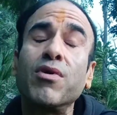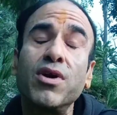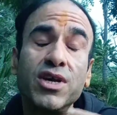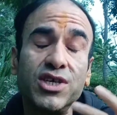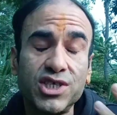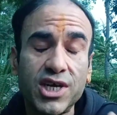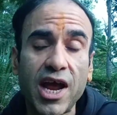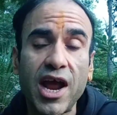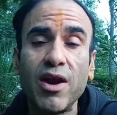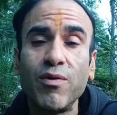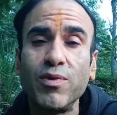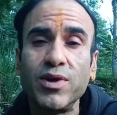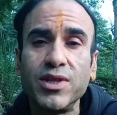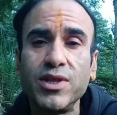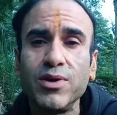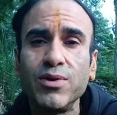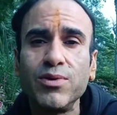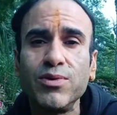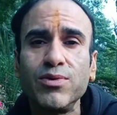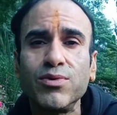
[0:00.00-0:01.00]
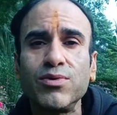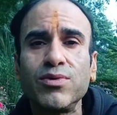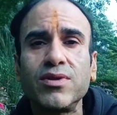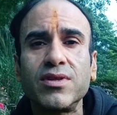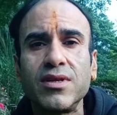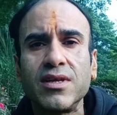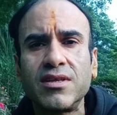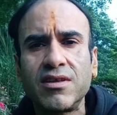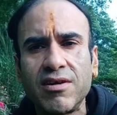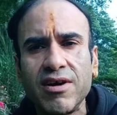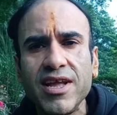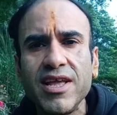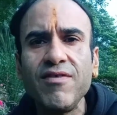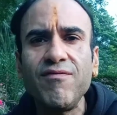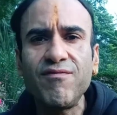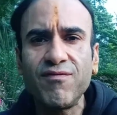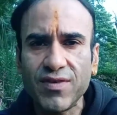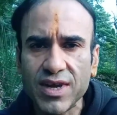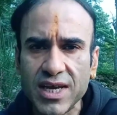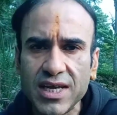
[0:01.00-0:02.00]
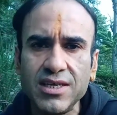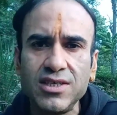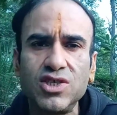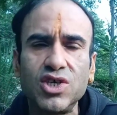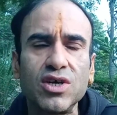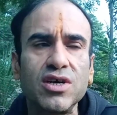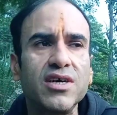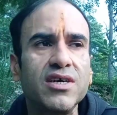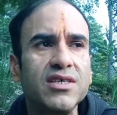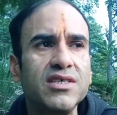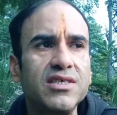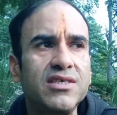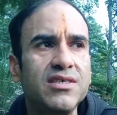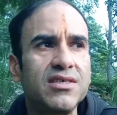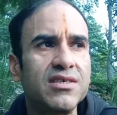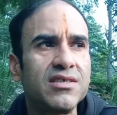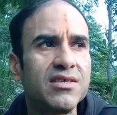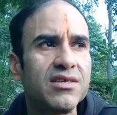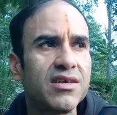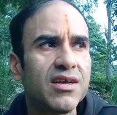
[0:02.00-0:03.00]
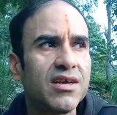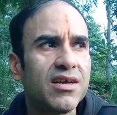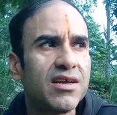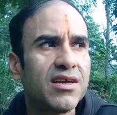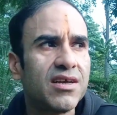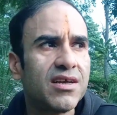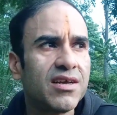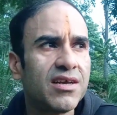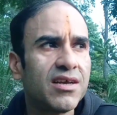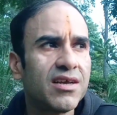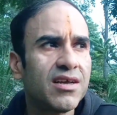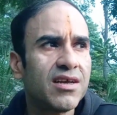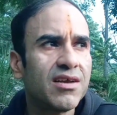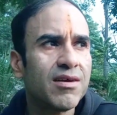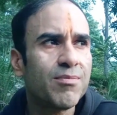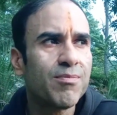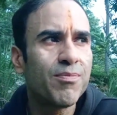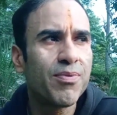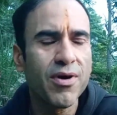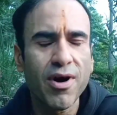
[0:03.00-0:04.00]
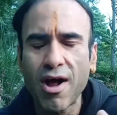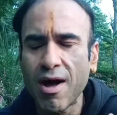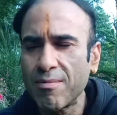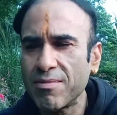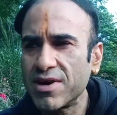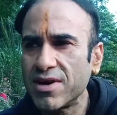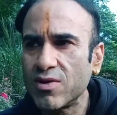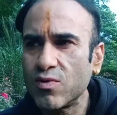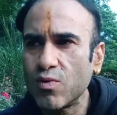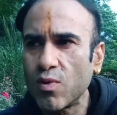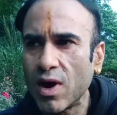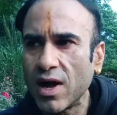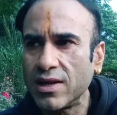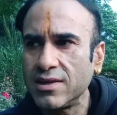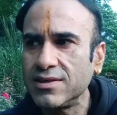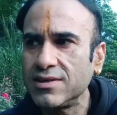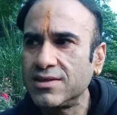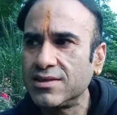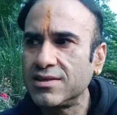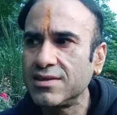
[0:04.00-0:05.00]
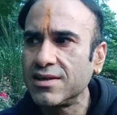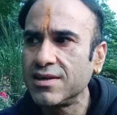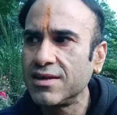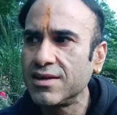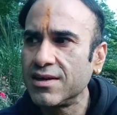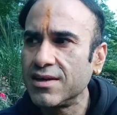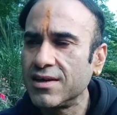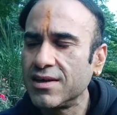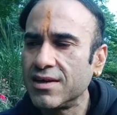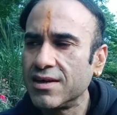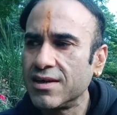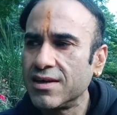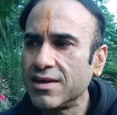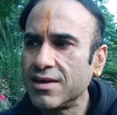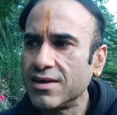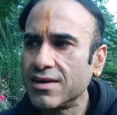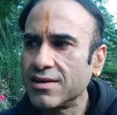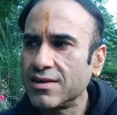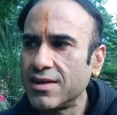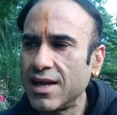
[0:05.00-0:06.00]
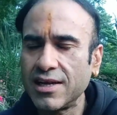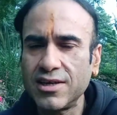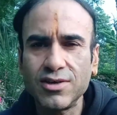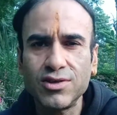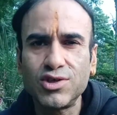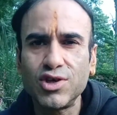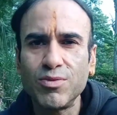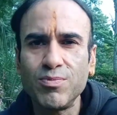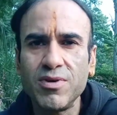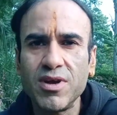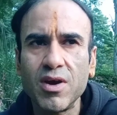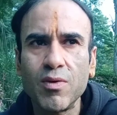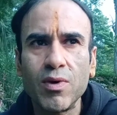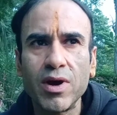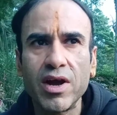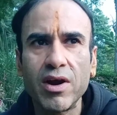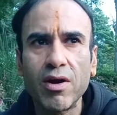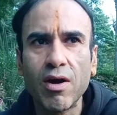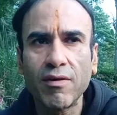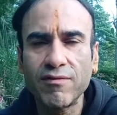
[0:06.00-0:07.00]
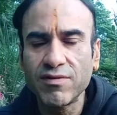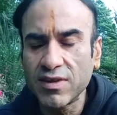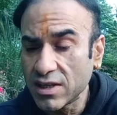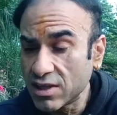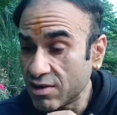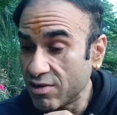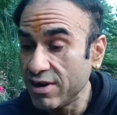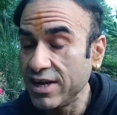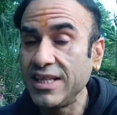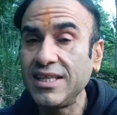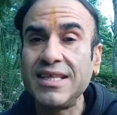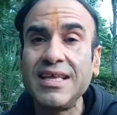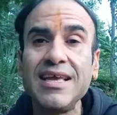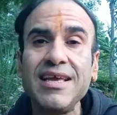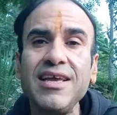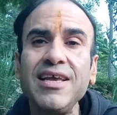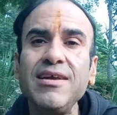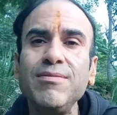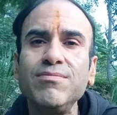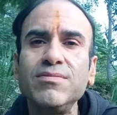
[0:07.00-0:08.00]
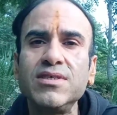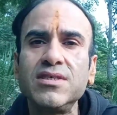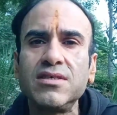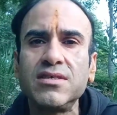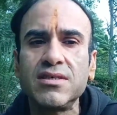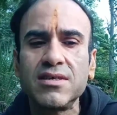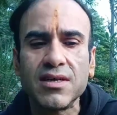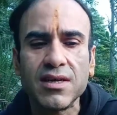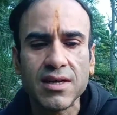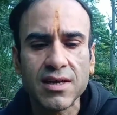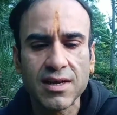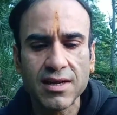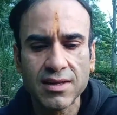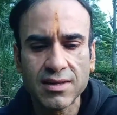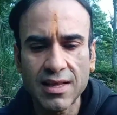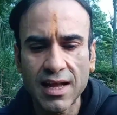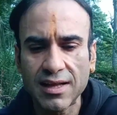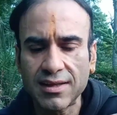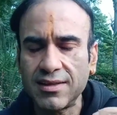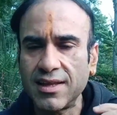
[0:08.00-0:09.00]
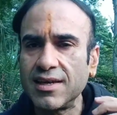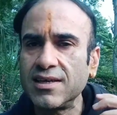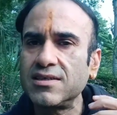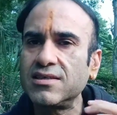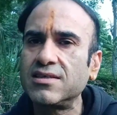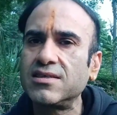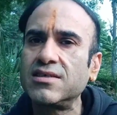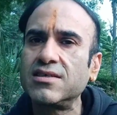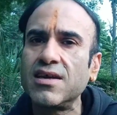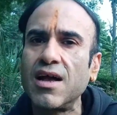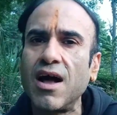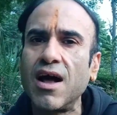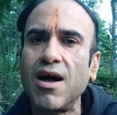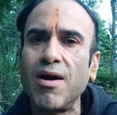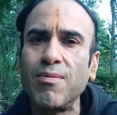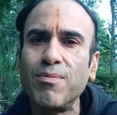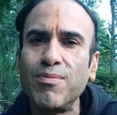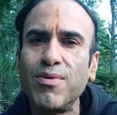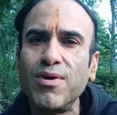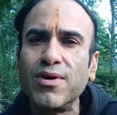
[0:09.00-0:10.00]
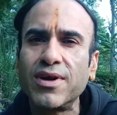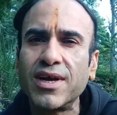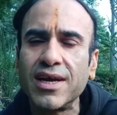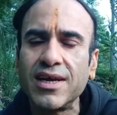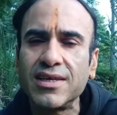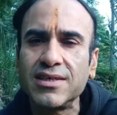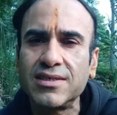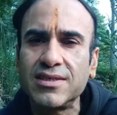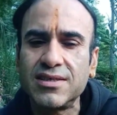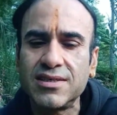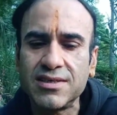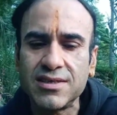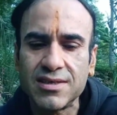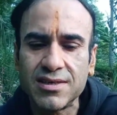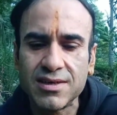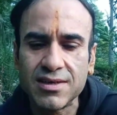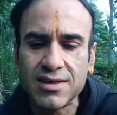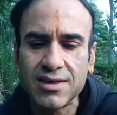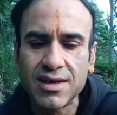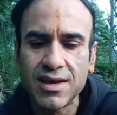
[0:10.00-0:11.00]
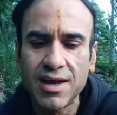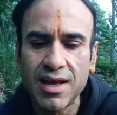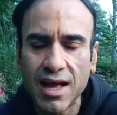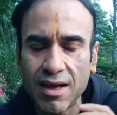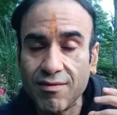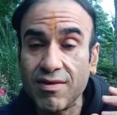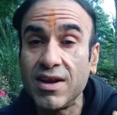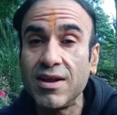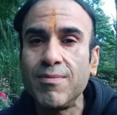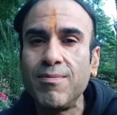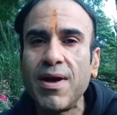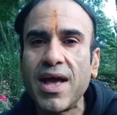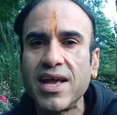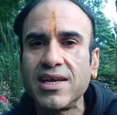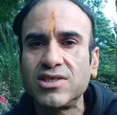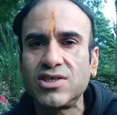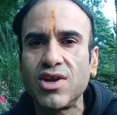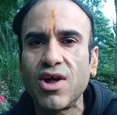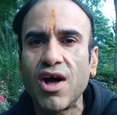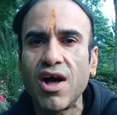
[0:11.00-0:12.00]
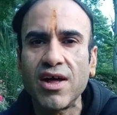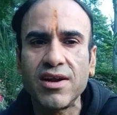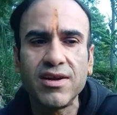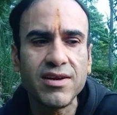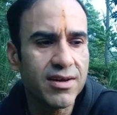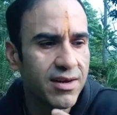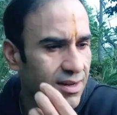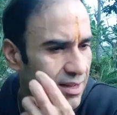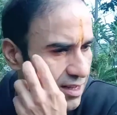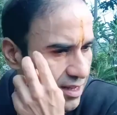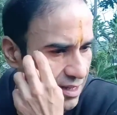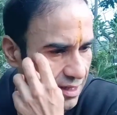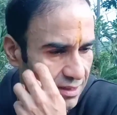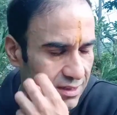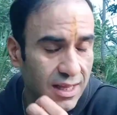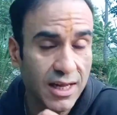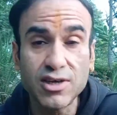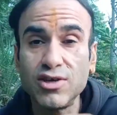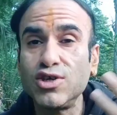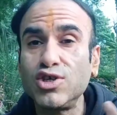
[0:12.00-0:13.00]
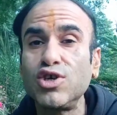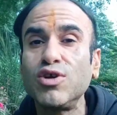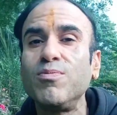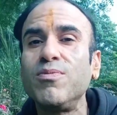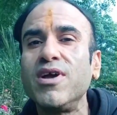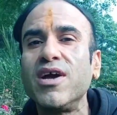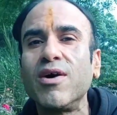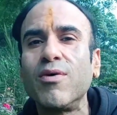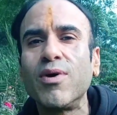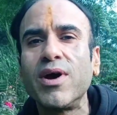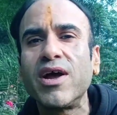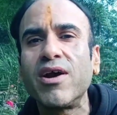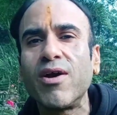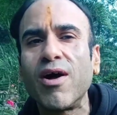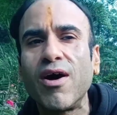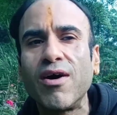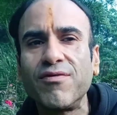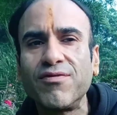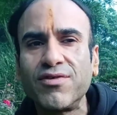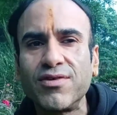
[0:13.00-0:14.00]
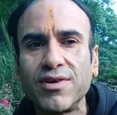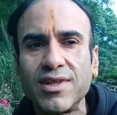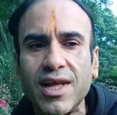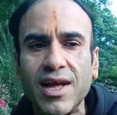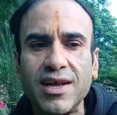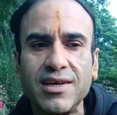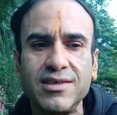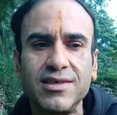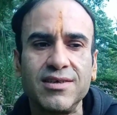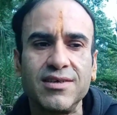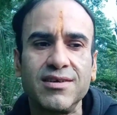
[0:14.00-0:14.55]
share with you the three features, prominent ones that you should be aware of, the three themes that this book is heavily based on, that you should be aware of so that